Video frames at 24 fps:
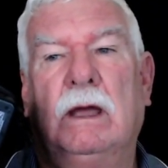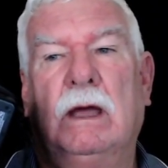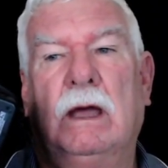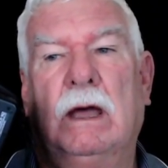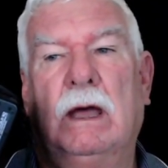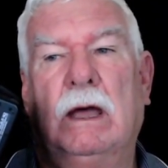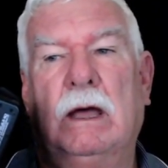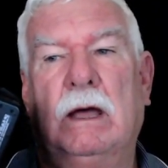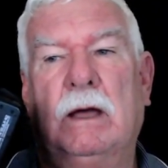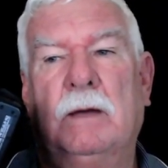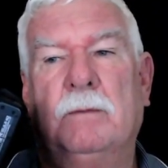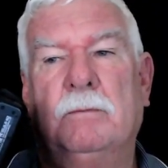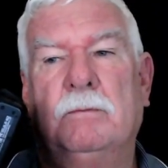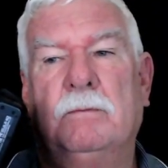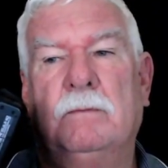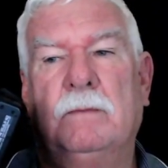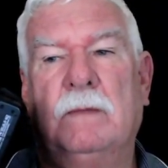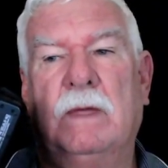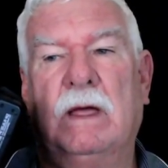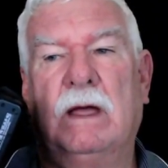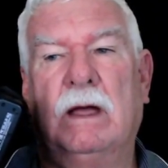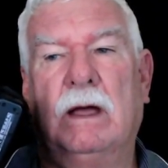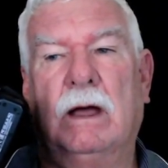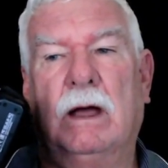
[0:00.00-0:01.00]

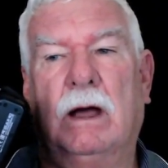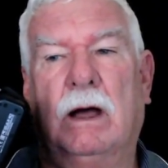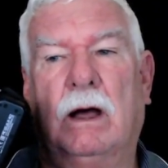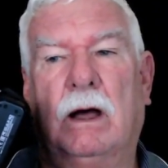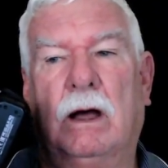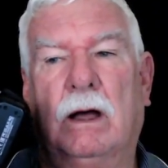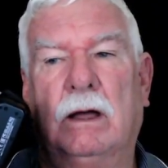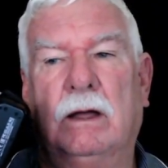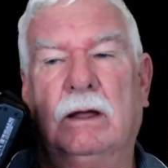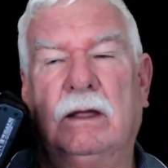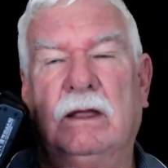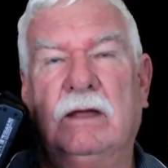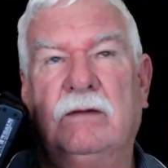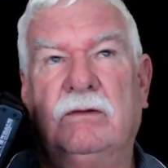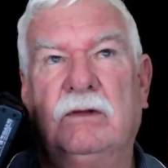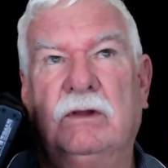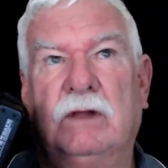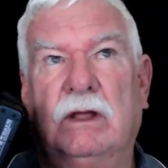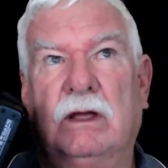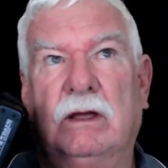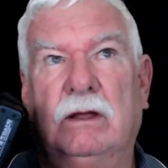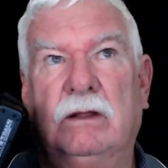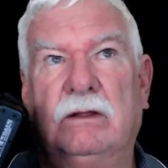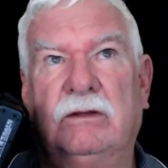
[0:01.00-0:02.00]
Even
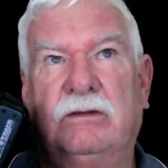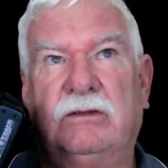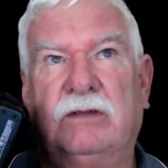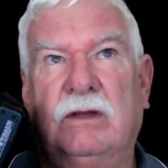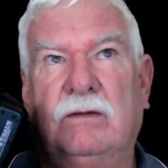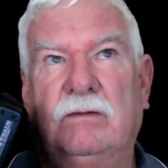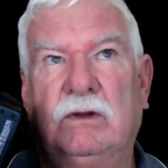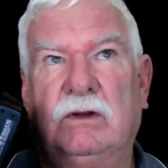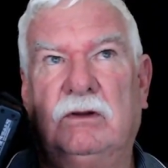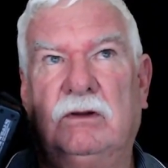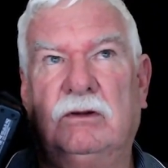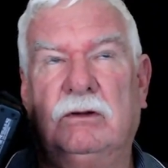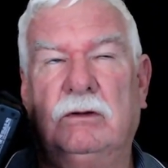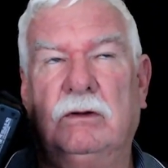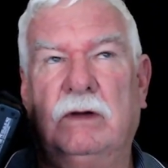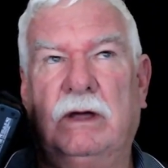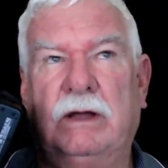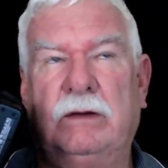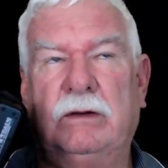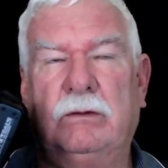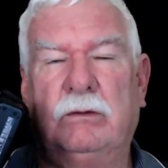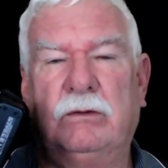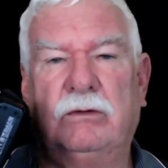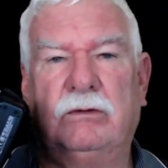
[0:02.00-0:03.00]
though the
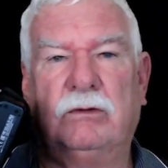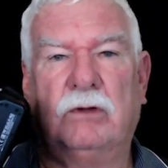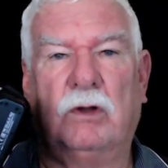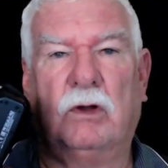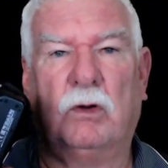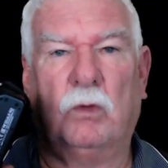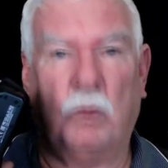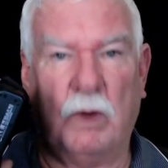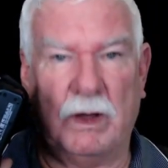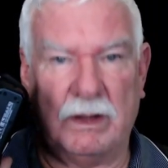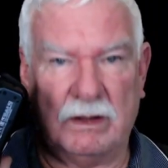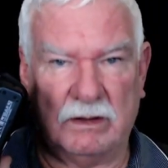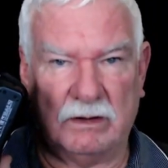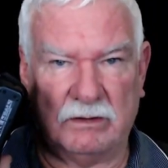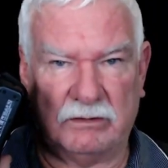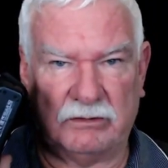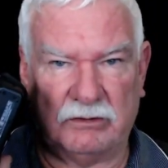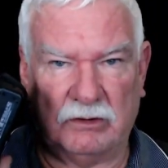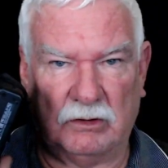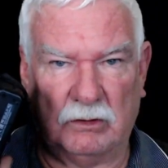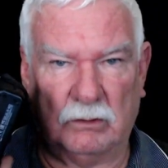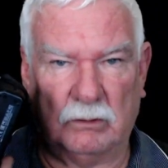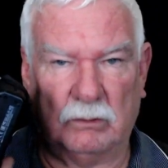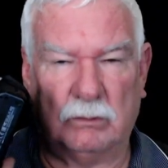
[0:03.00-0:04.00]
7200 is not weather
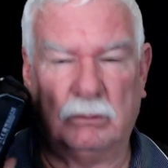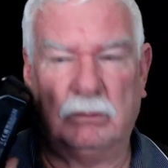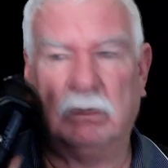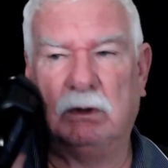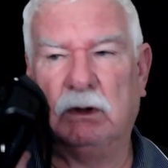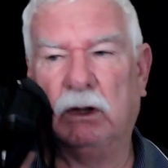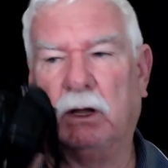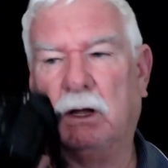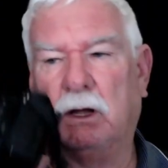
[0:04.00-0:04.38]
sealed,